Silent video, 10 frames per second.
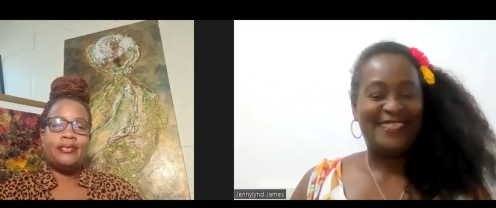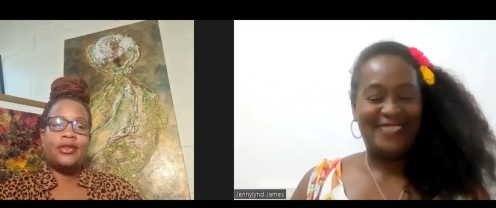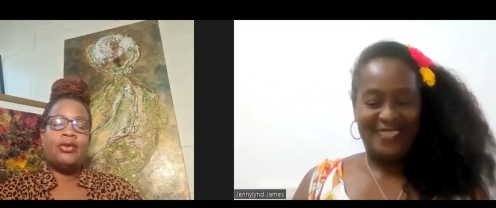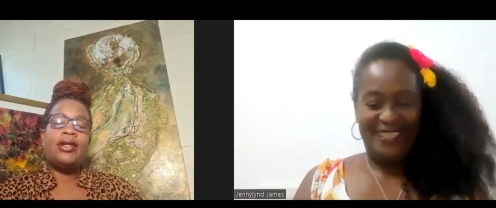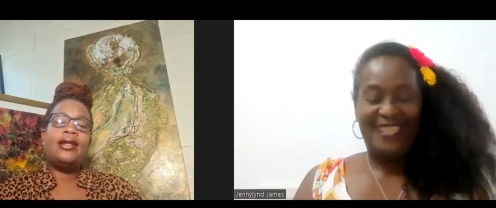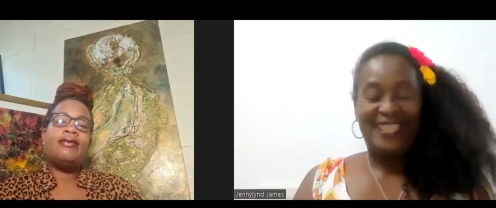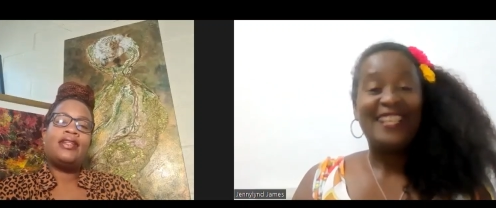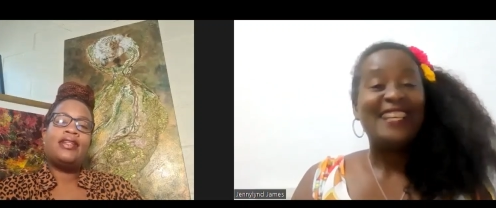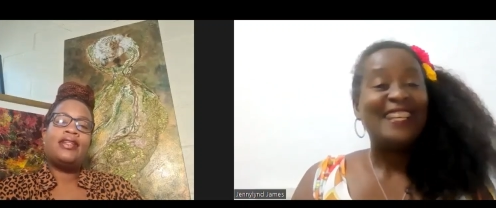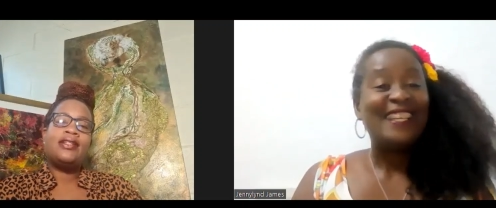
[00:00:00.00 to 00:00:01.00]
Speaker 1: Really lovely
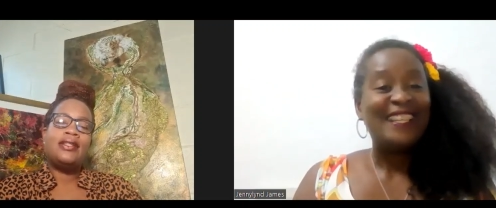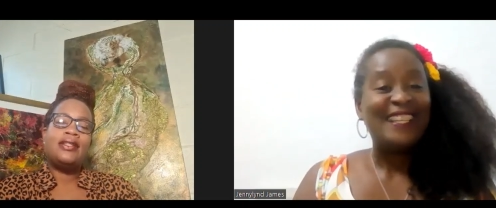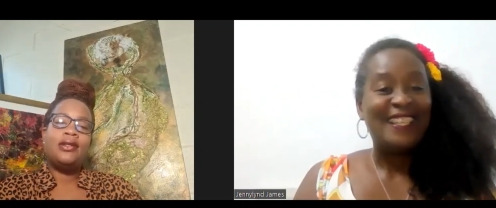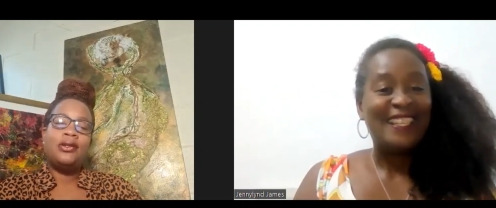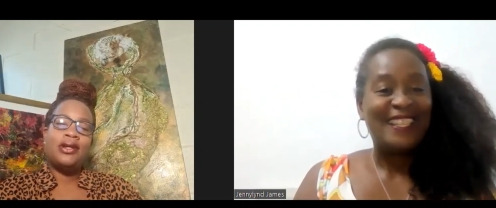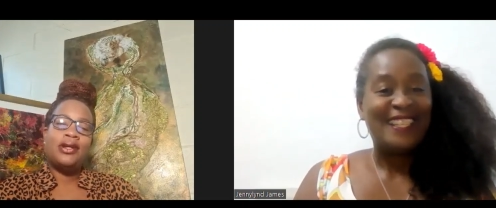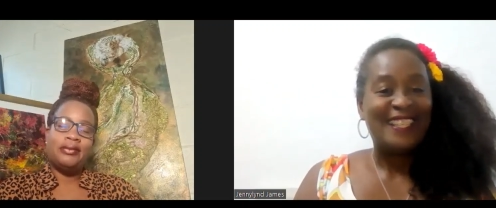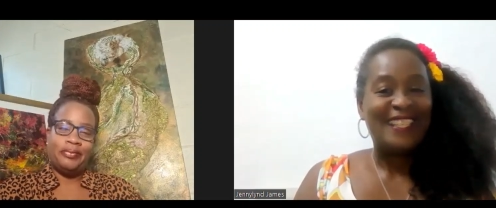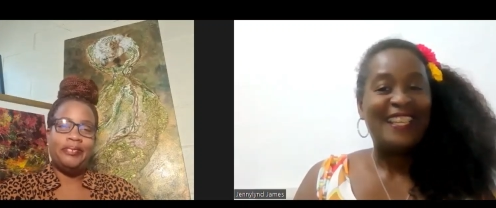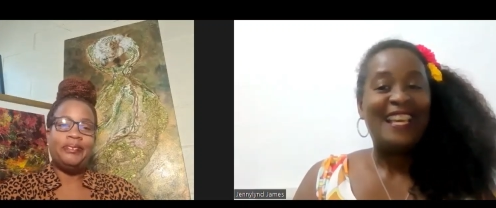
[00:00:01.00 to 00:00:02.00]
seeing you again.
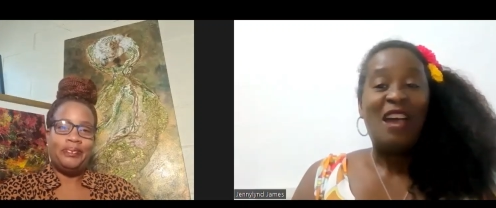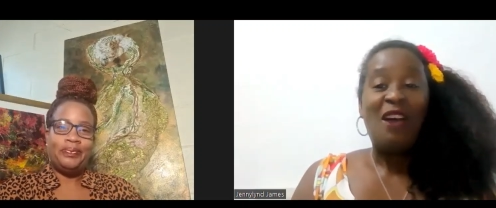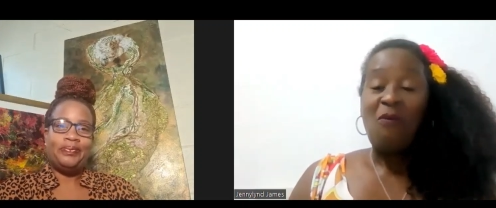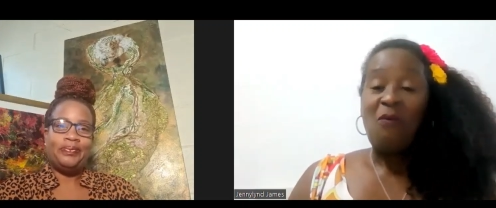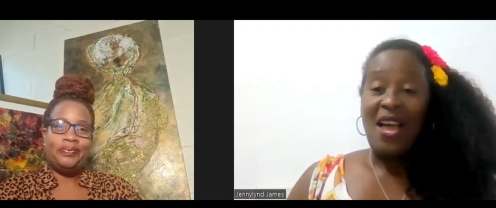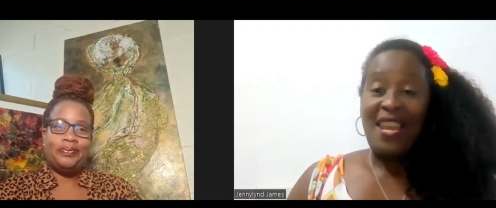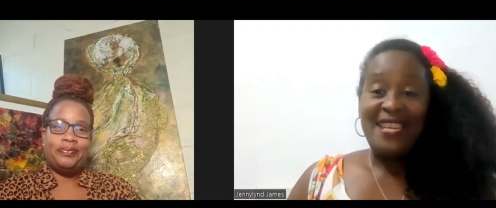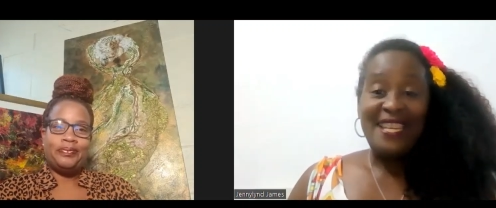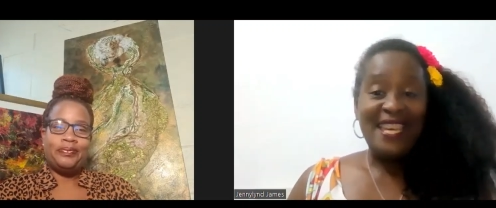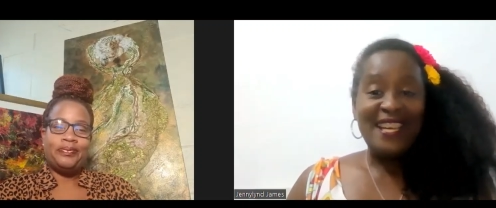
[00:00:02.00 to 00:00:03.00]
Well,
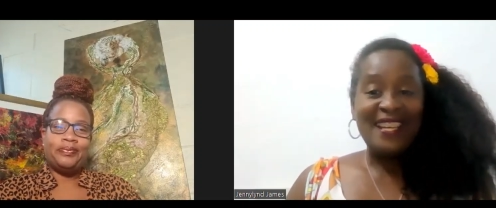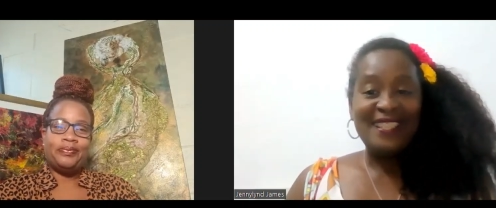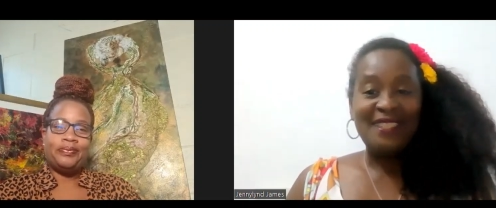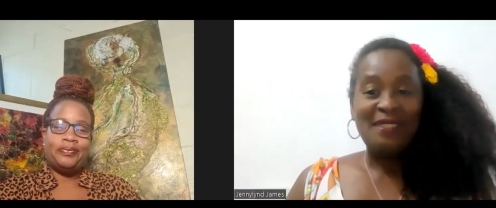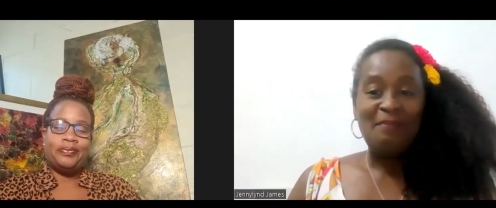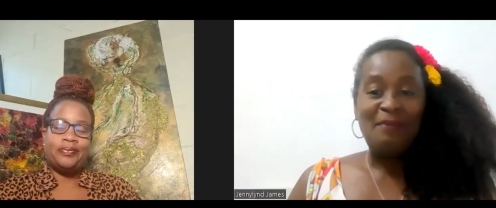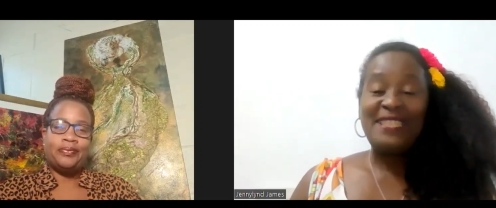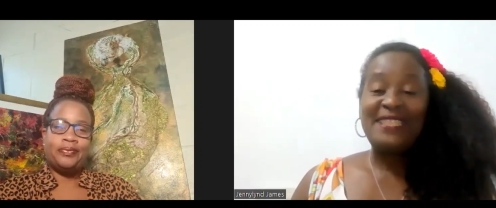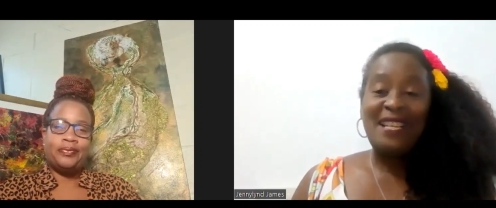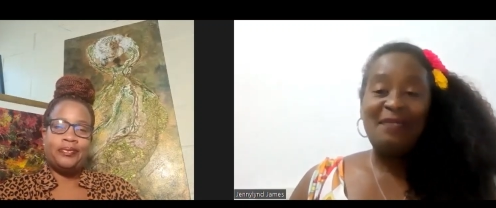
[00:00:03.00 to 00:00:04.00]
Anika, please
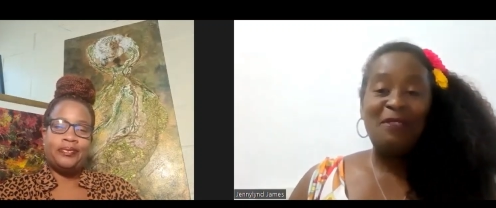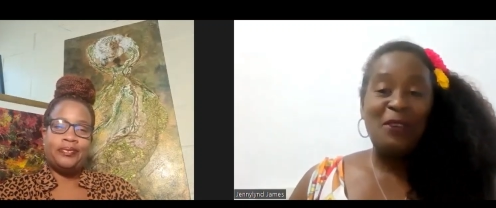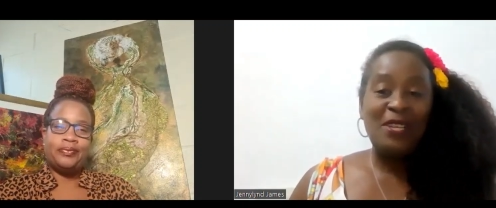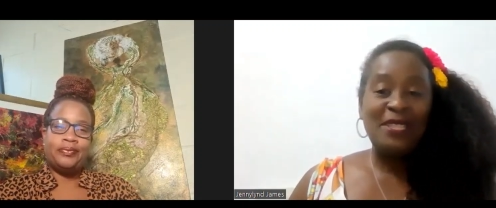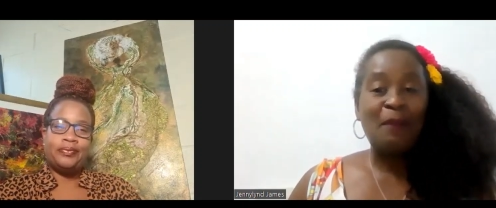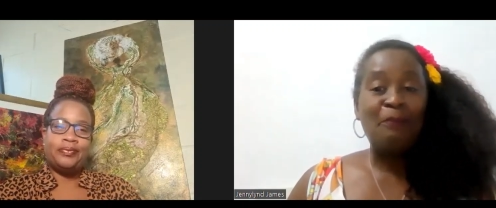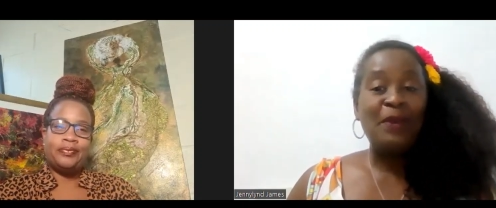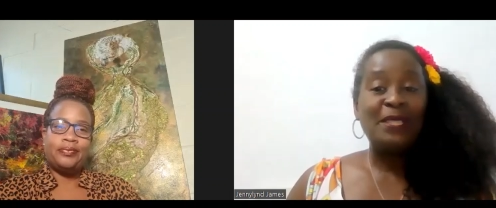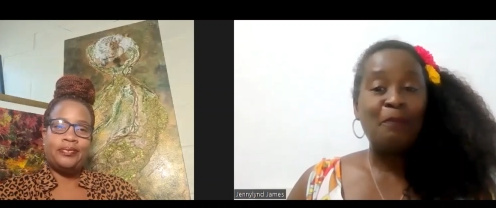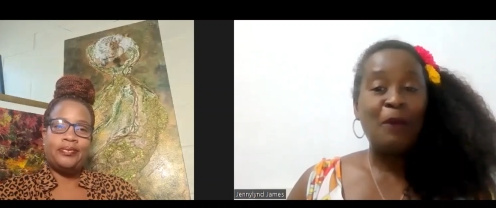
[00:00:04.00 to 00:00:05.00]
tell the viewers a
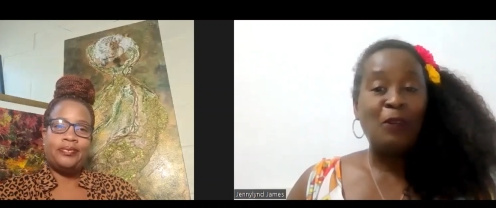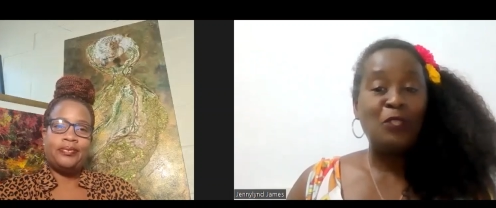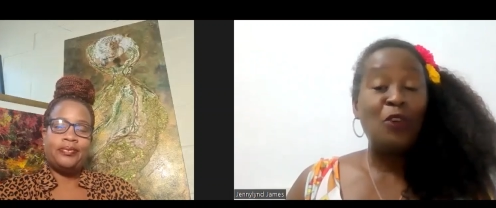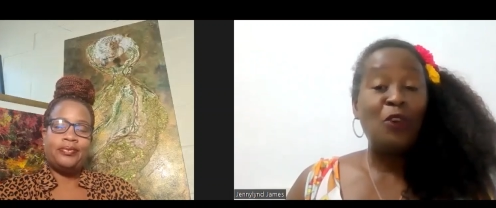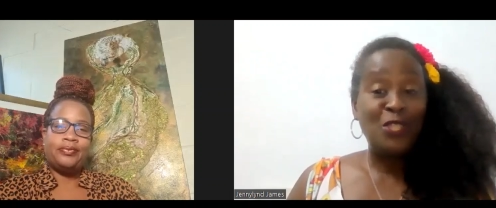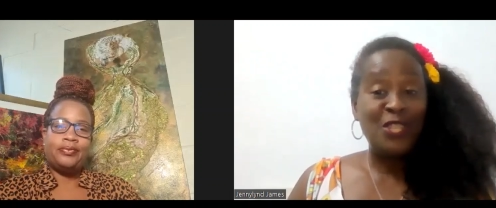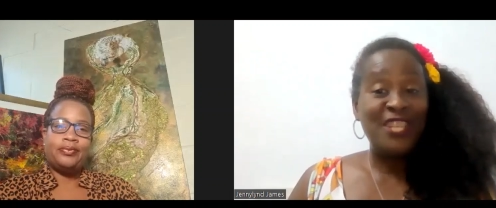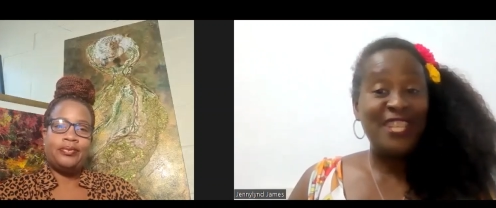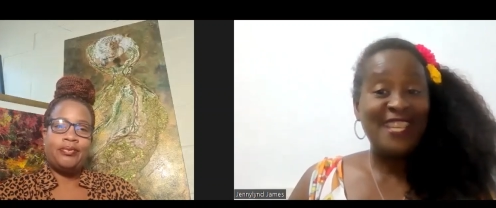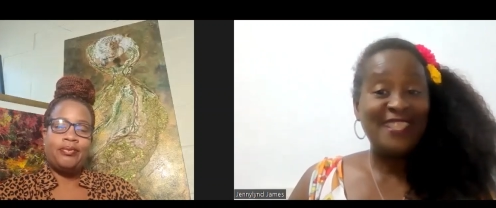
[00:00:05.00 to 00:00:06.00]
bit about your
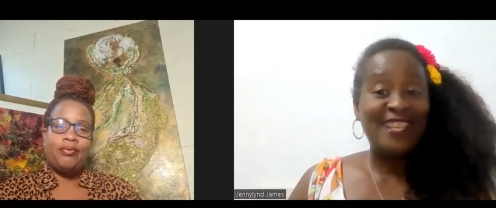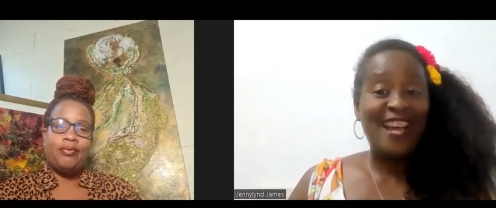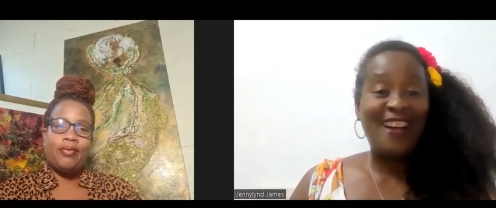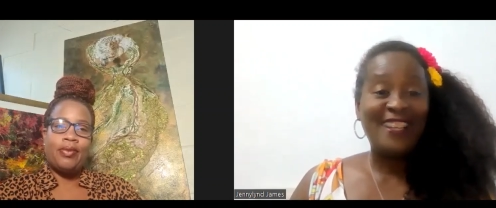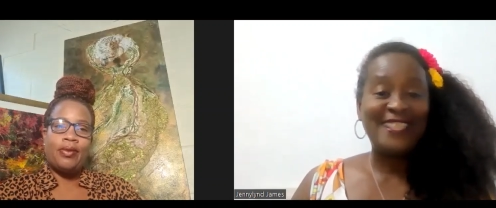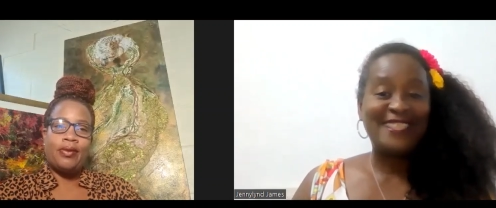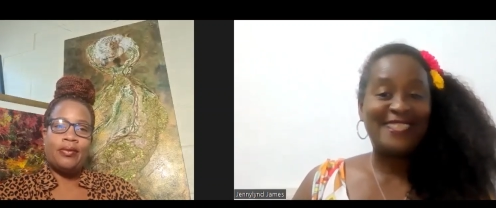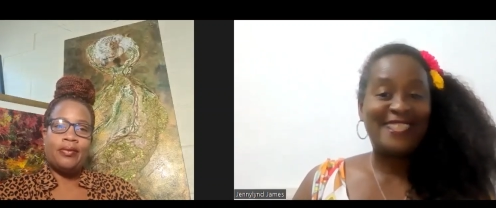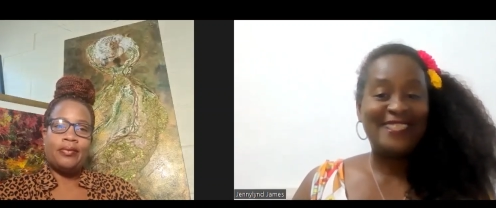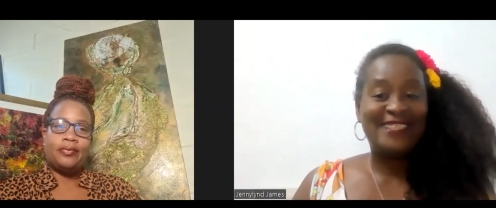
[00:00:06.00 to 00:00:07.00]
journey as an
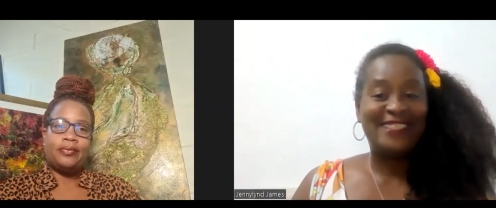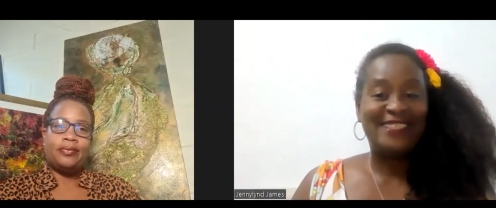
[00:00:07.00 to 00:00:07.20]
artist.